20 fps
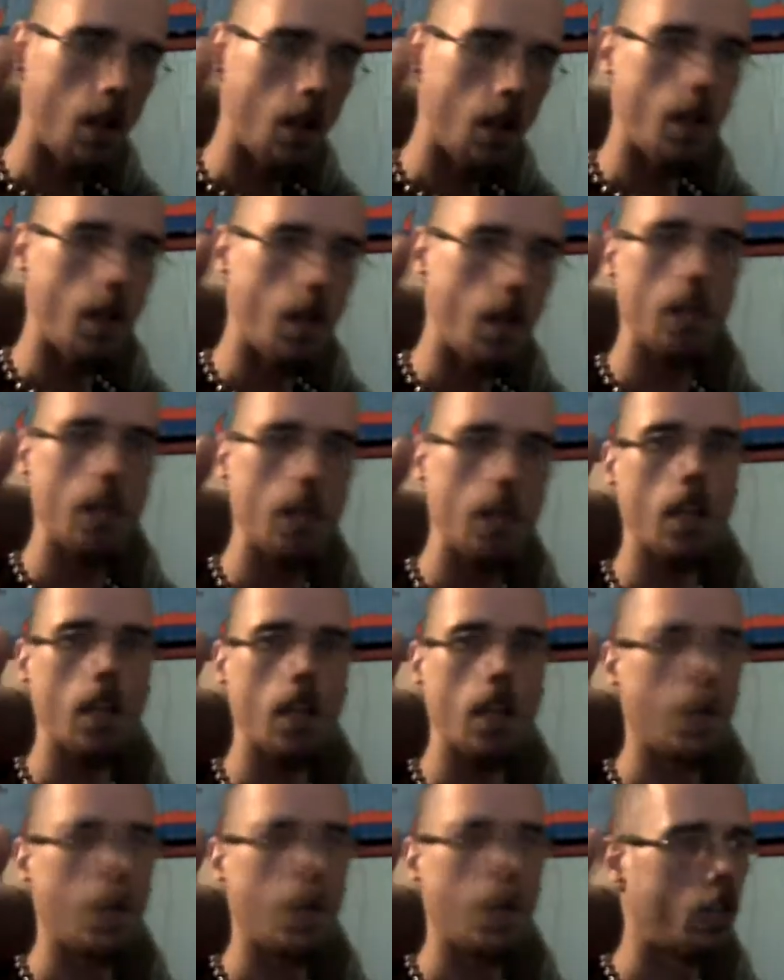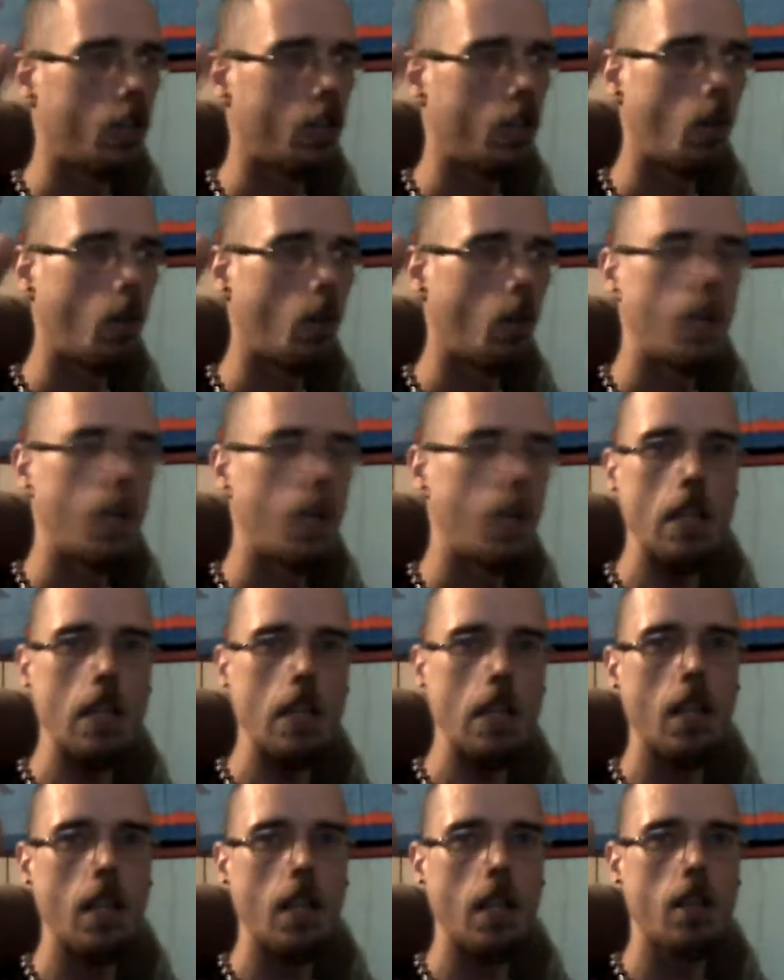Anything like
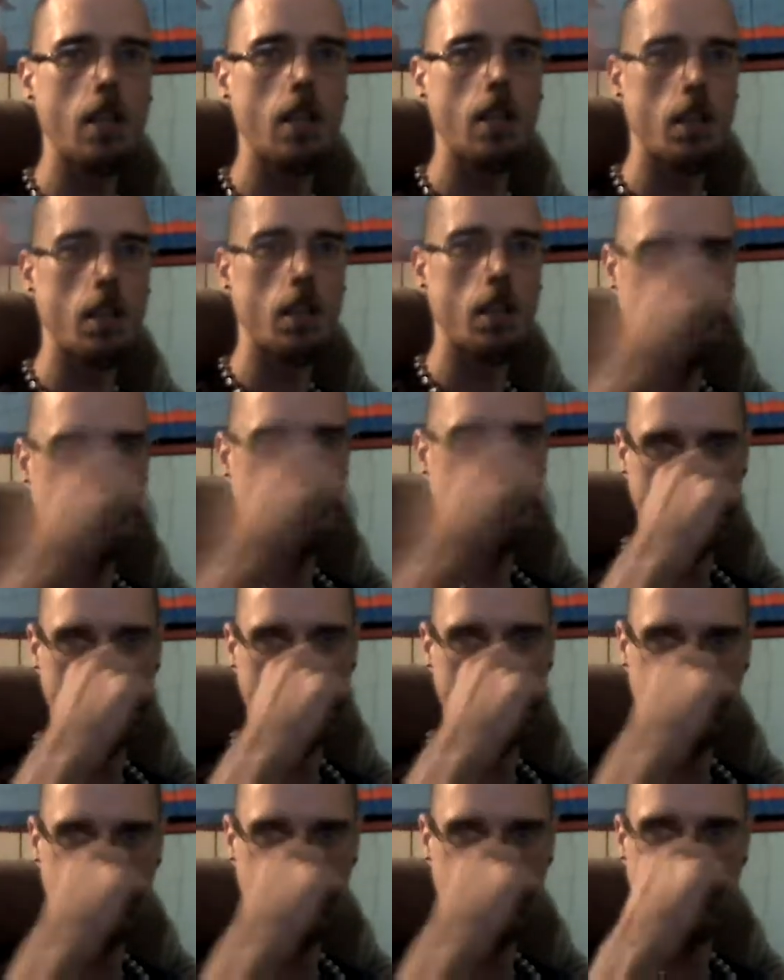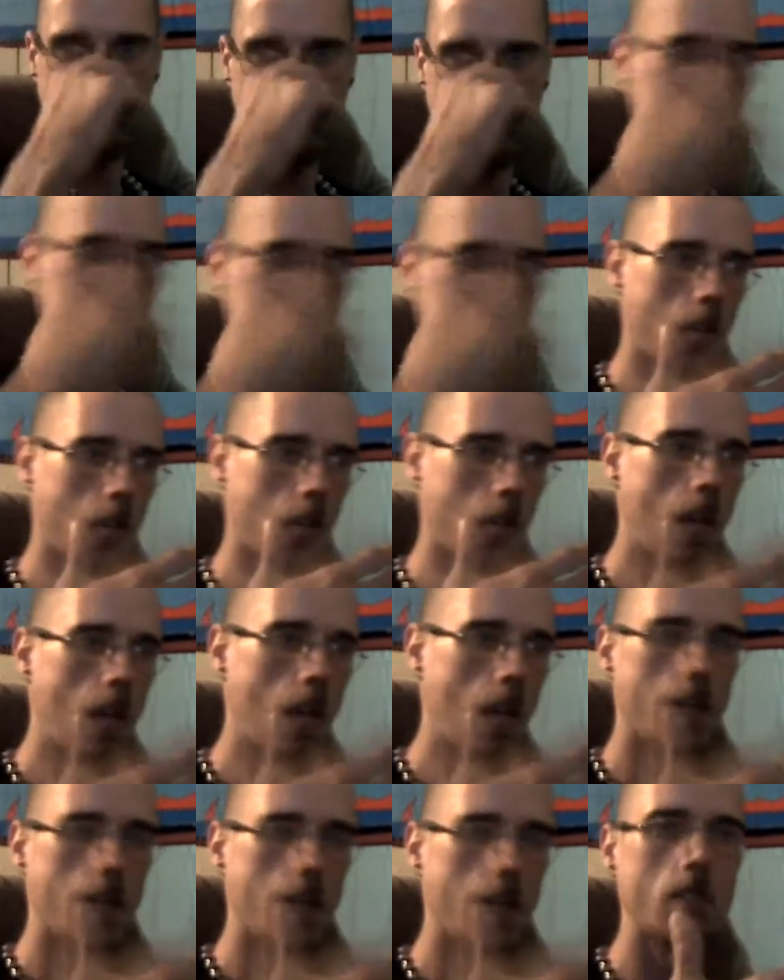that is blaspheming, talking bad
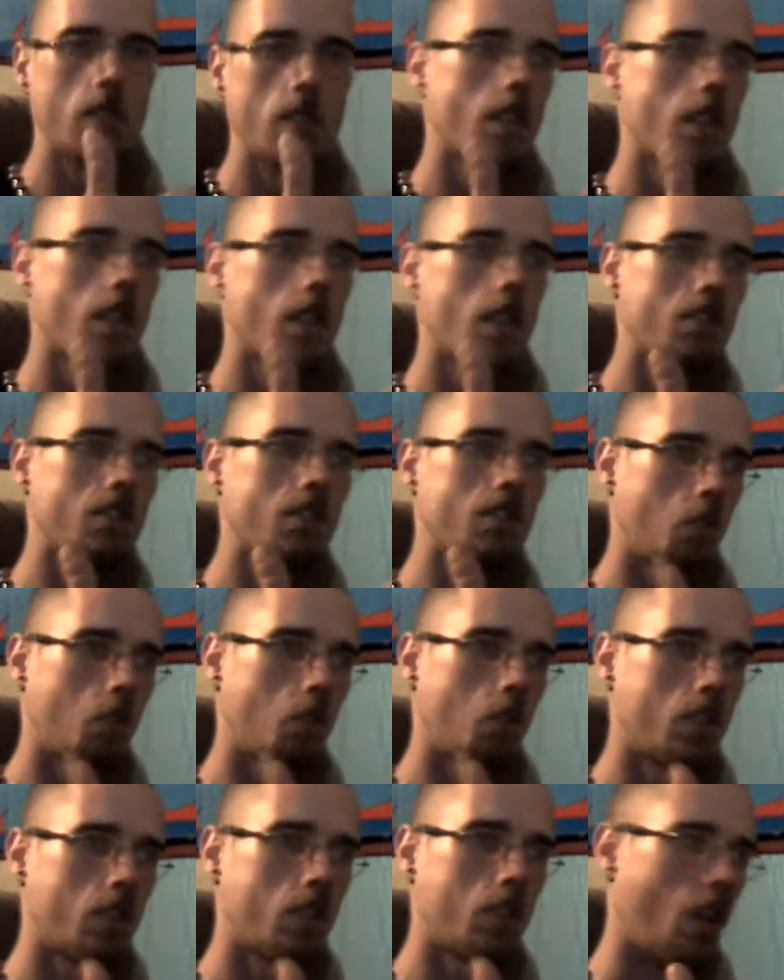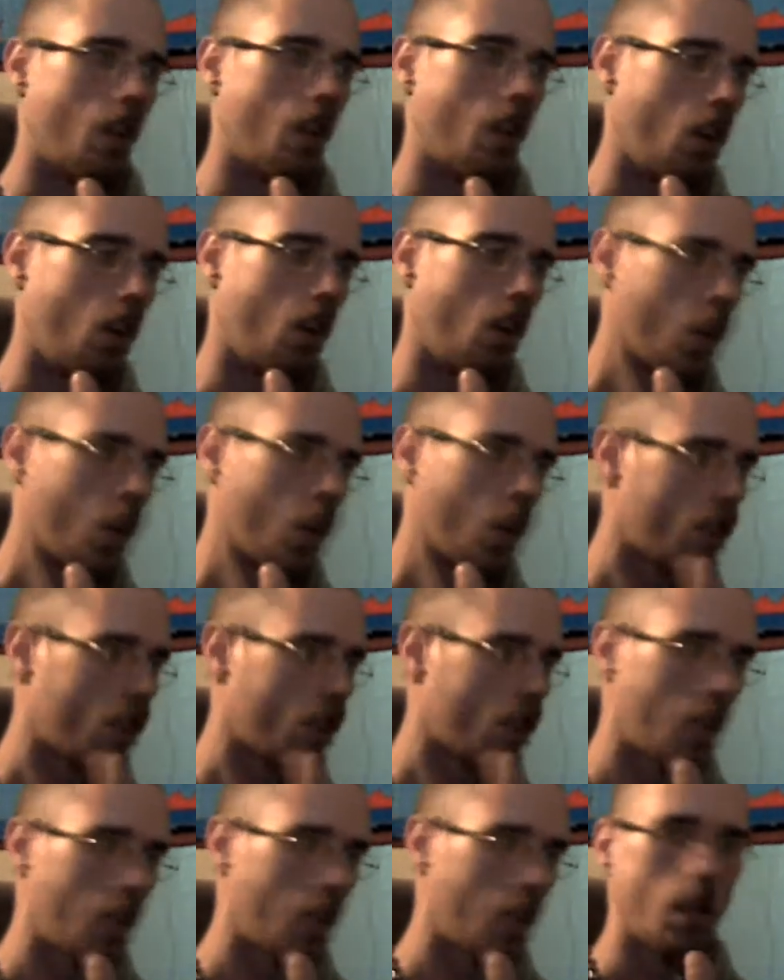against. Not so much
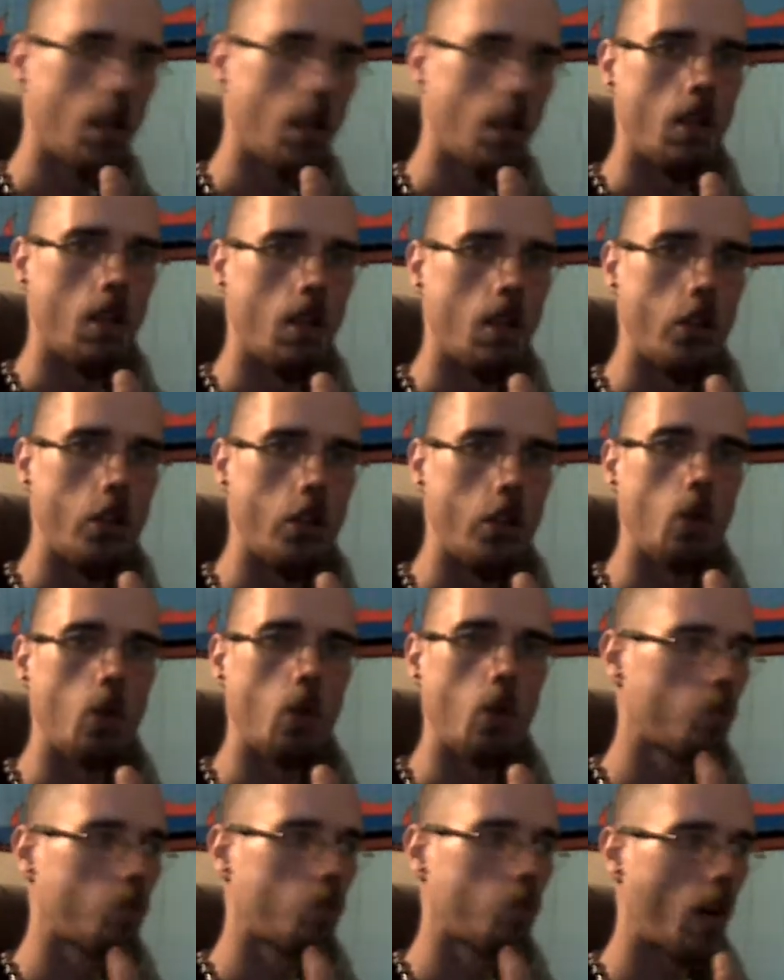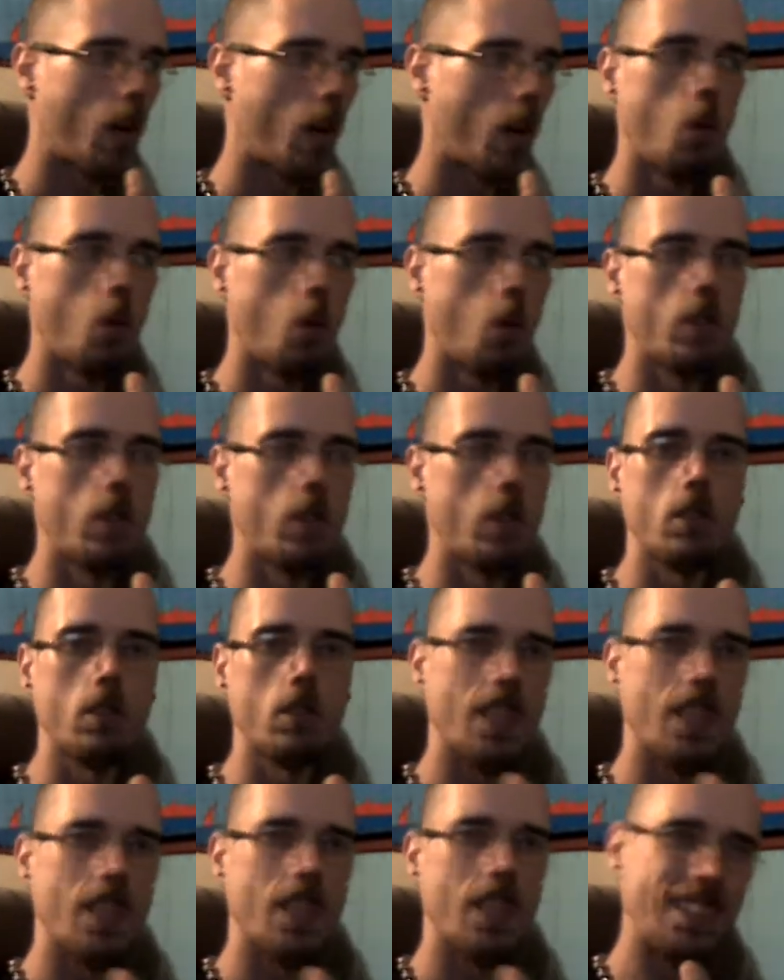cussing, you know, swear words.
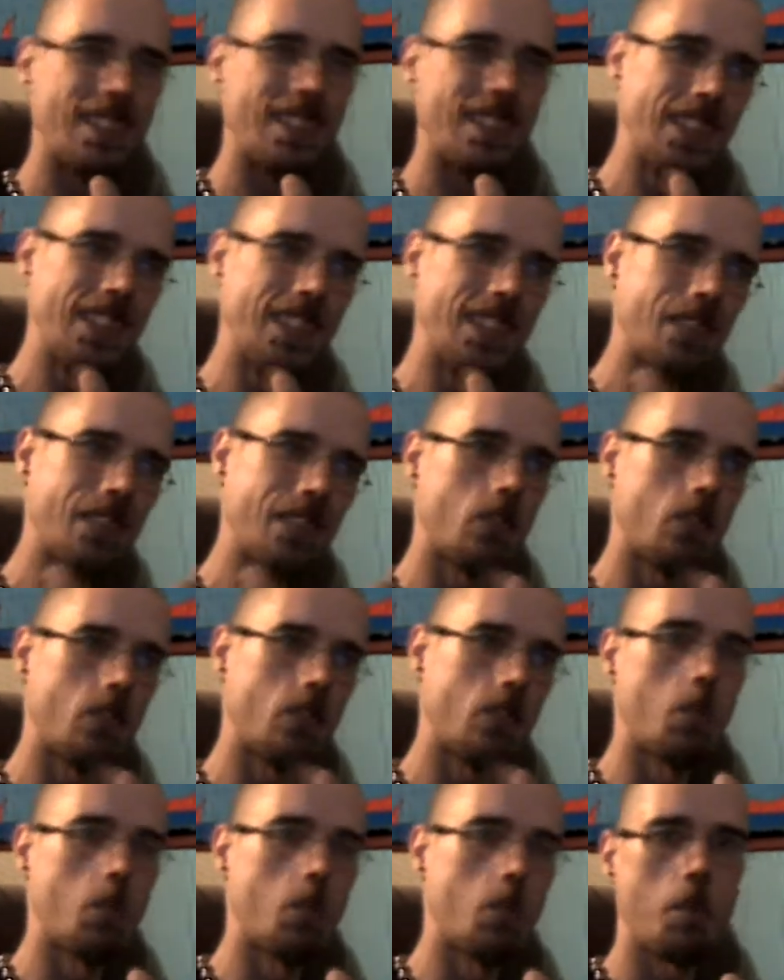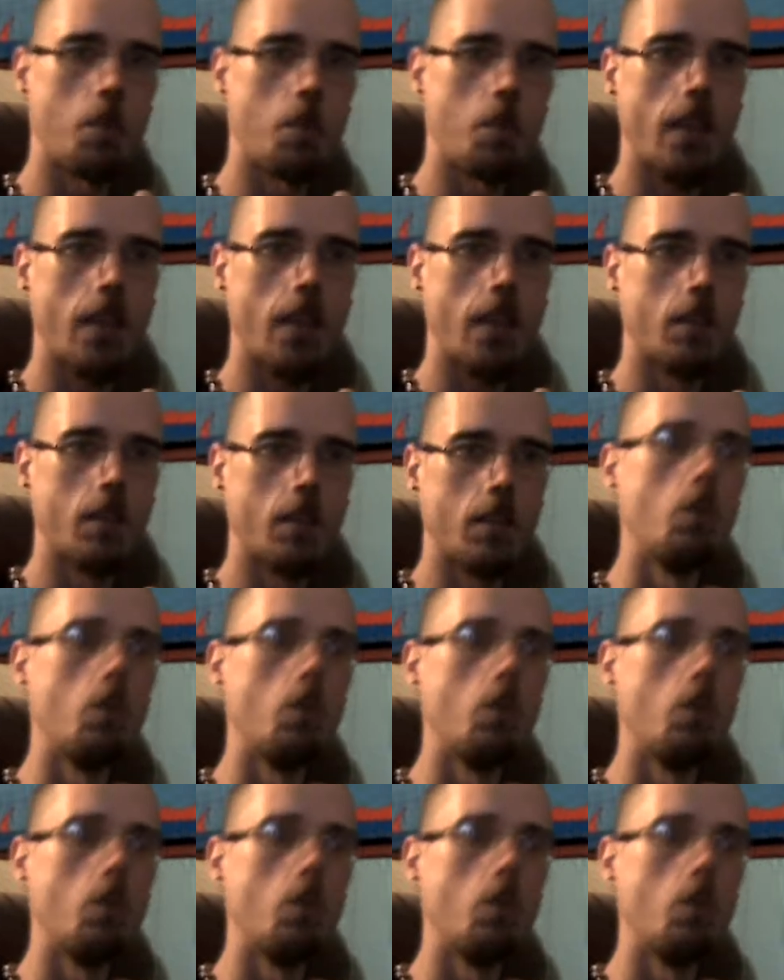That's not so much blaspheme.